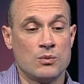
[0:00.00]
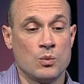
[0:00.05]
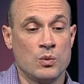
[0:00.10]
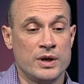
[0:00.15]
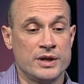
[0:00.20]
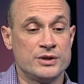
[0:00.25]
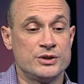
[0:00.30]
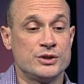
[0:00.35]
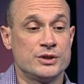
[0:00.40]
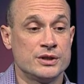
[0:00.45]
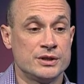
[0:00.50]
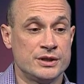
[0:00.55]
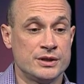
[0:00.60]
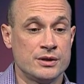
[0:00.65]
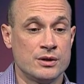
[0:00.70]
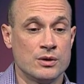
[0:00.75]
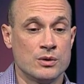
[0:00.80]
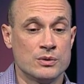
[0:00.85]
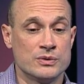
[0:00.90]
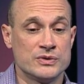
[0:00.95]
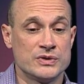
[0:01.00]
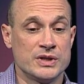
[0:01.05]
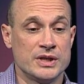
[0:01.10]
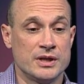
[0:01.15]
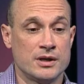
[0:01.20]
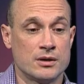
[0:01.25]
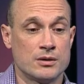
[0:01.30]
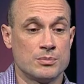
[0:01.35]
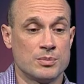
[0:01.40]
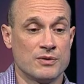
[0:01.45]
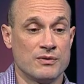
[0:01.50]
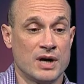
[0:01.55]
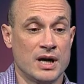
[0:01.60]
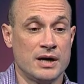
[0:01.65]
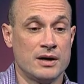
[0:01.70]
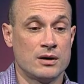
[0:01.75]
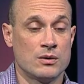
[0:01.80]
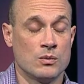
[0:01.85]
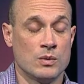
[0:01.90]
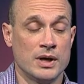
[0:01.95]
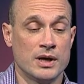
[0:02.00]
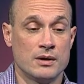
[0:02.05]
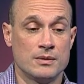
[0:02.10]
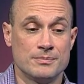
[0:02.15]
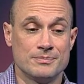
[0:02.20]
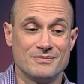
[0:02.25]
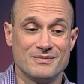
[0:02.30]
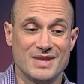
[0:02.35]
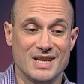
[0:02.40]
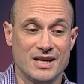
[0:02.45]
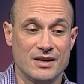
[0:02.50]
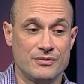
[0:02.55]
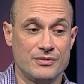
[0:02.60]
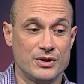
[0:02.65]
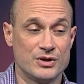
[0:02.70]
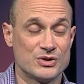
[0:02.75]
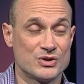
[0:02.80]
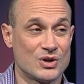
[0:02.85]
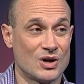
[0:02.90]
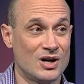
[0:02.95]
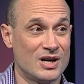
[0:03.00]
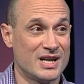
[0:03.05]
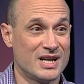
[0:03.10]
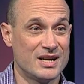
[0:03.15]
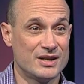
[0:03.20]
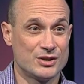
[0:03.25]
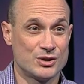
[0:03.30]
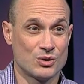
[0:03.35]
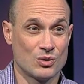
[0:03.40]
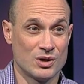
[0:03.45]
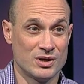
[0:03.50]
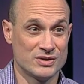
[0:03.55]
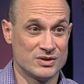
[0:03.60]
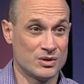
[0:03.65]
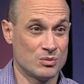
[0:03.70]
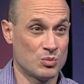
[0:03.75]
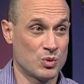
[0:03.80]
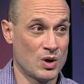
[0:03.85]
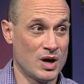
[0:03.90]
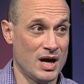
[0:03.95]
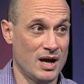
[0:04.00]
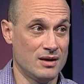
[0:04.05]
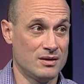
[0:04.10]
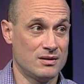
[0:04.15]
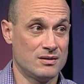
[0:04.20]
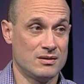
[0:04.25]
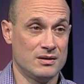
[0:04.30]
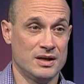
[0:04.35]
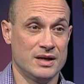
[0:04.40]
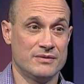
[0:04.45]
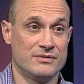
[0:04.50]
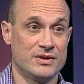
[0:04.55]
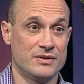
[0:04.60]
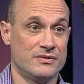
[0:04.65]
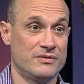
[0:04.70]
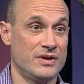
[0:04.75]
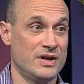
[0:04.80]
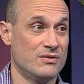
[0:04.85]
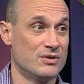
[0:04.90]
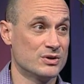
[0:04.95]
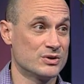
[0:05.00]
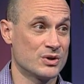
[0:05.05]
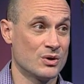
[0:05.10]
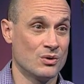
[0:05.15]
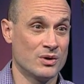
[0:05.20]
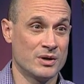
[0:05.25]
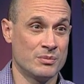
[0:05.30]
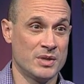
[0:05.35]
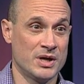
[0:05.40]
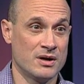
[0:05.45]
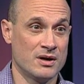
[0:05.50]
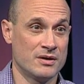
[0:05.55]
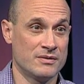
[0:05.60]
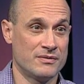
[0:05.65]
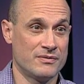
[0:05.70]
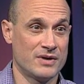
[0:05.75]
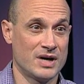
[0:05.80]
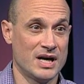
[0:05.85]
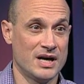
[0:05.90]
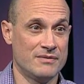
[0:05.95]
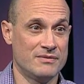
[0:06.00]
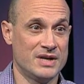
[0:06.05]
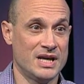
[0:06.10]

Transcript: when should you go and see your provider? Well, if you're starting to get shortness of breath, if the fever is going beyond five